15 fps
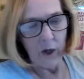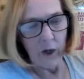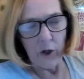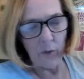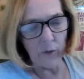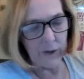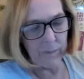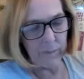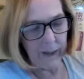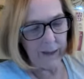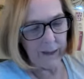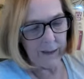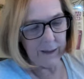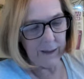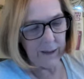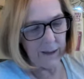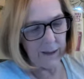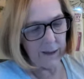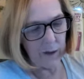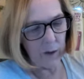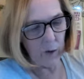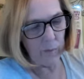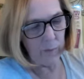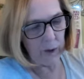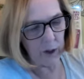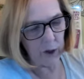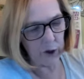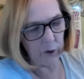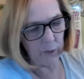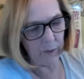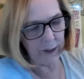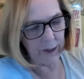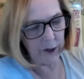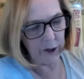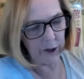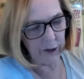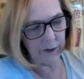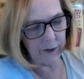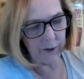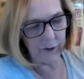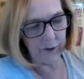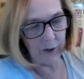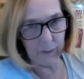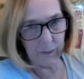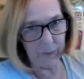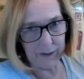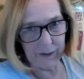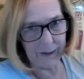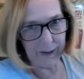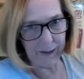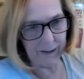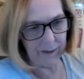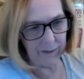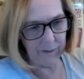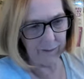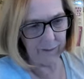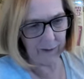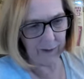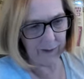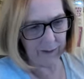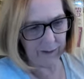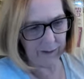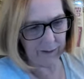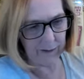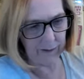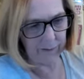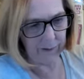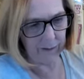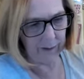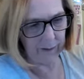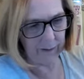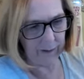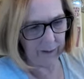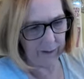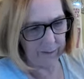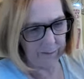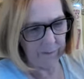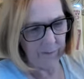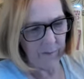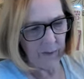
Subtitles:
No spaces, no punctuations. There's no possessive S, nothing like that.